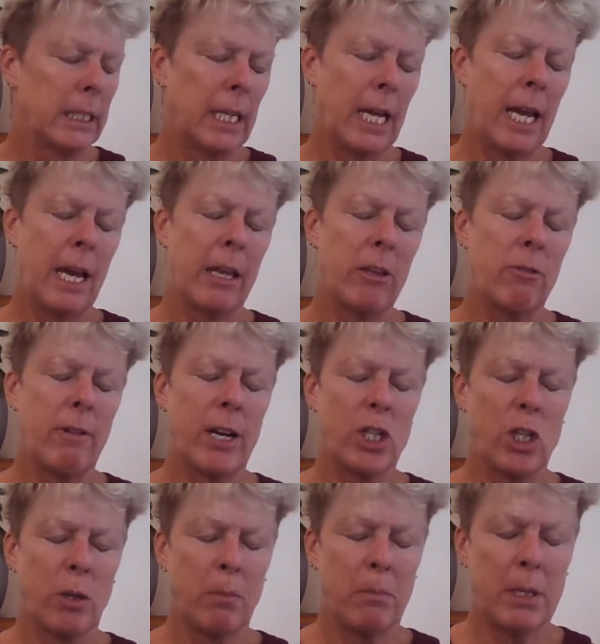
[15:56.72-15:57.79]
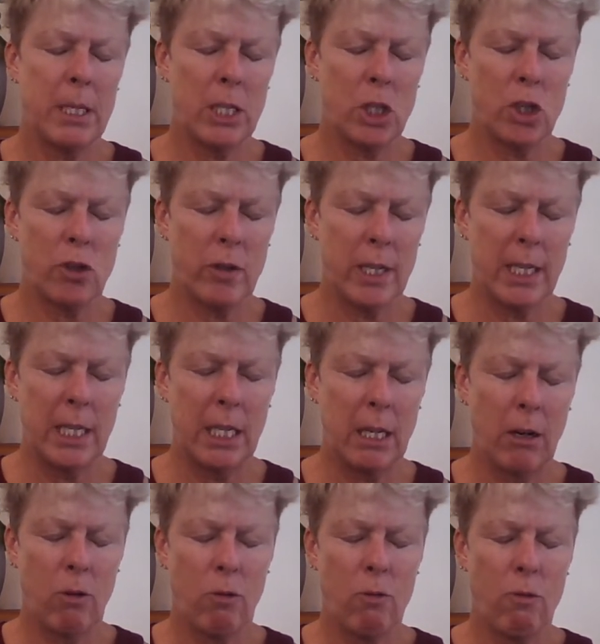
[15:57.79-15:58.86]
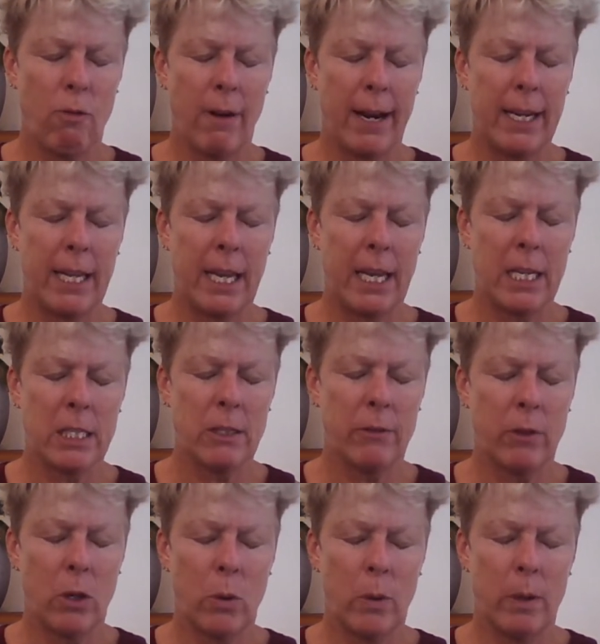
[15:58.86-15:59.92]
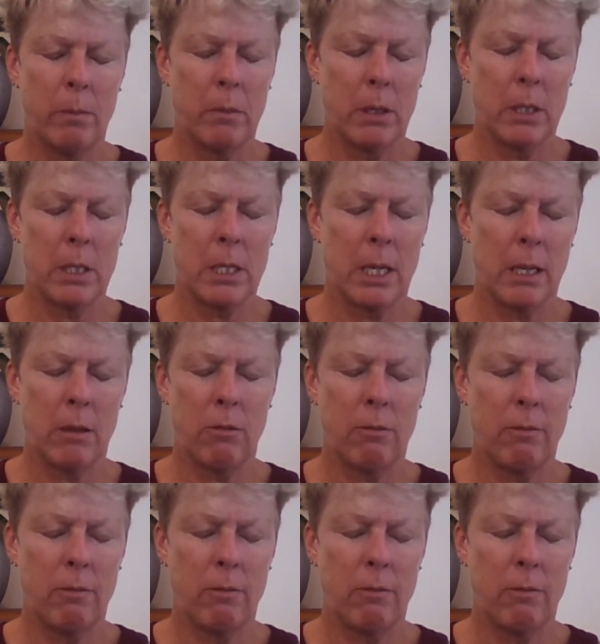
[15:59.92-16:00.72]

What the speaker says: are the Russian military running out of equipment? Are the